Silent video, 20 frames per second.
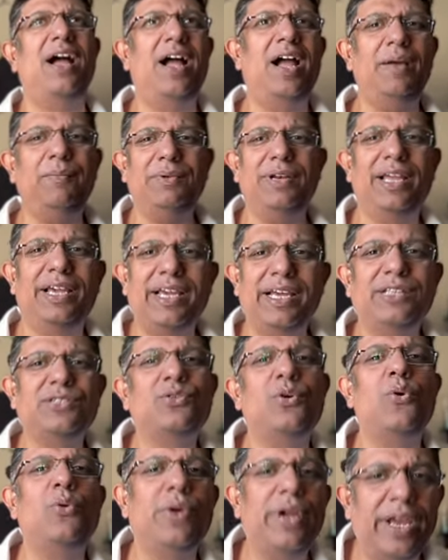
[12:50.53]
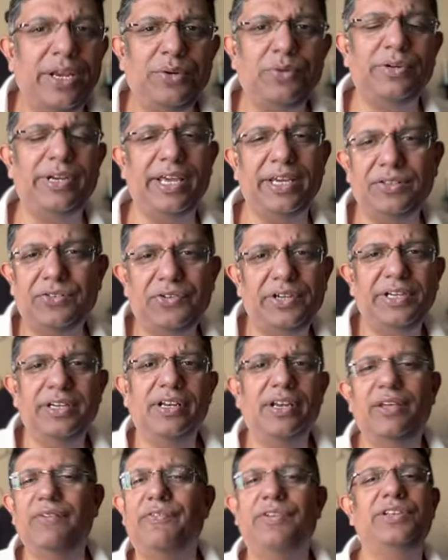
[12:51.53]
I mean, like, it's okay to take 3
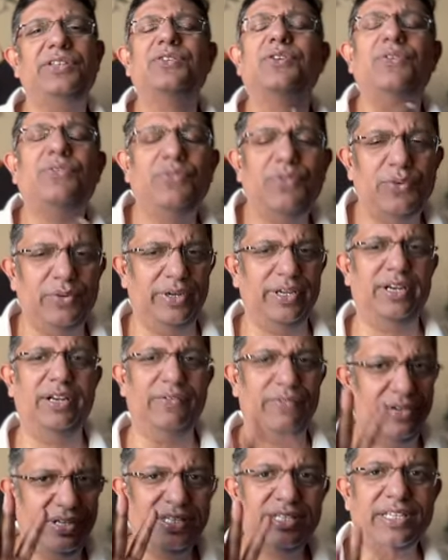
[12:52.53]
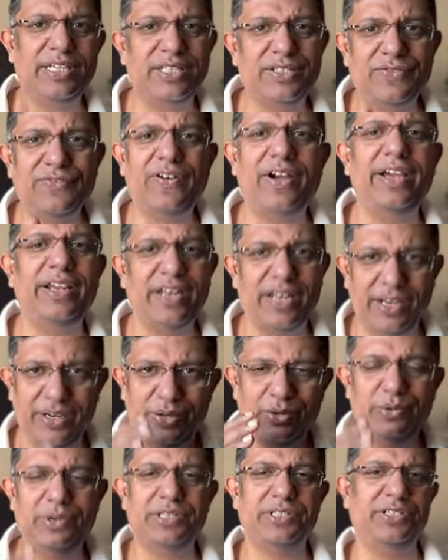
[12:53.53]
deliveries or 4 deliveries. It's fine. I
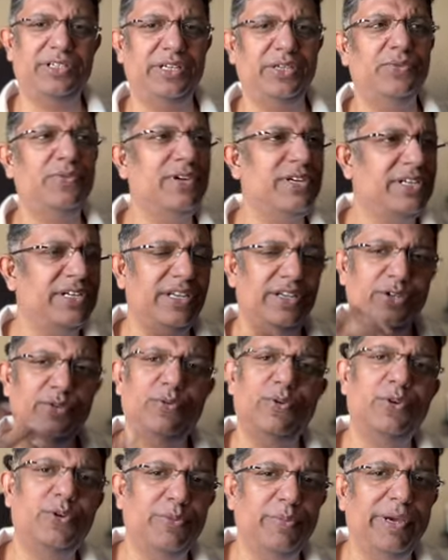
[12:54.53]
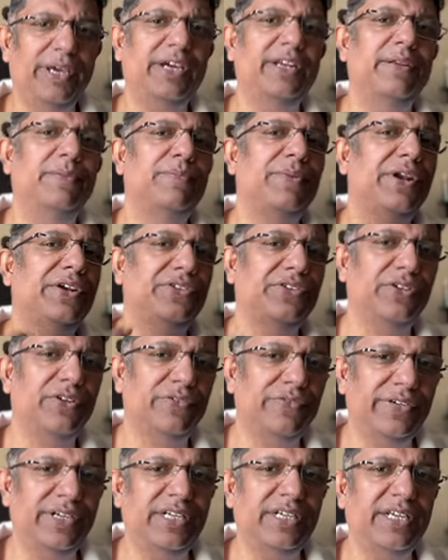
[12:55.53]
know it's T20 and you want to make an impression
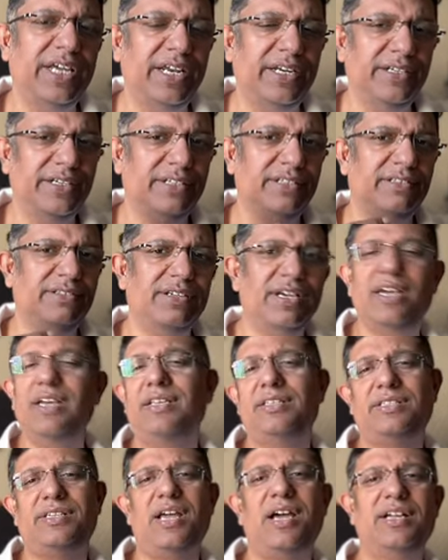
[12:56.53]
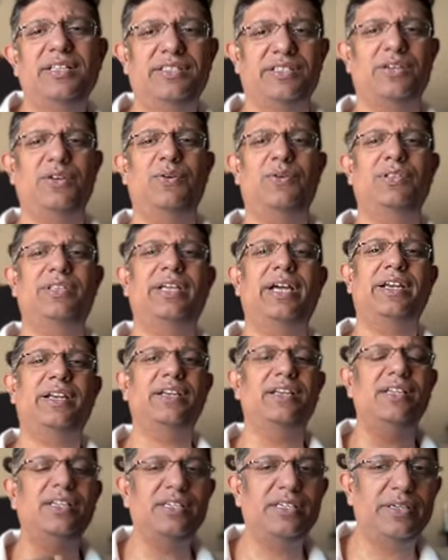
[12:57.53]
of intent and stance and all that
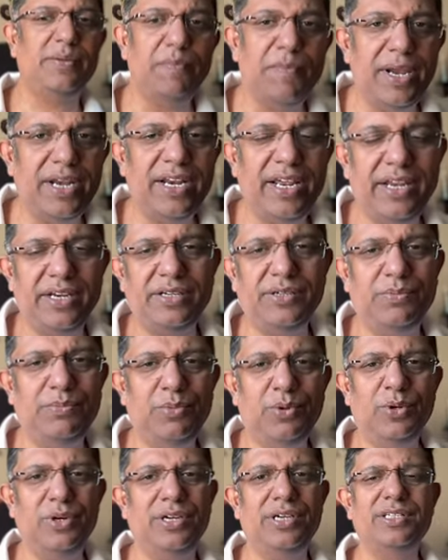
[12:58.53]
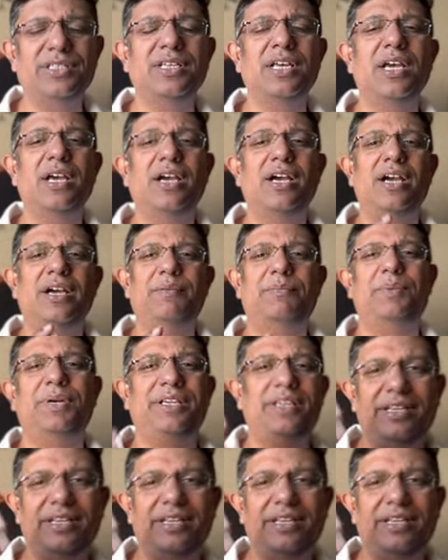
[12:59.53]
and intimidate bowlers. But